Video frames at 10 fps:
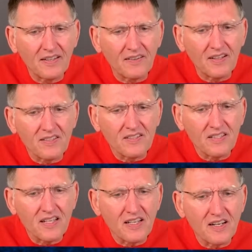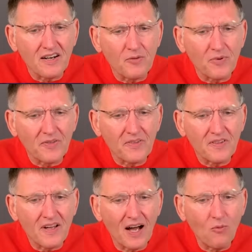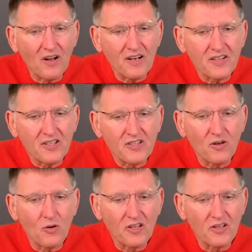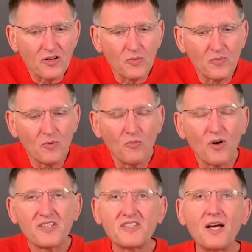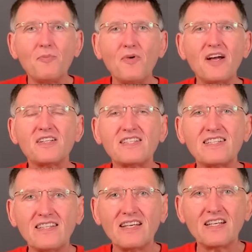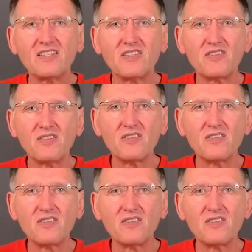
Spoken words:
Let's see here. But I wanted to show you what separates this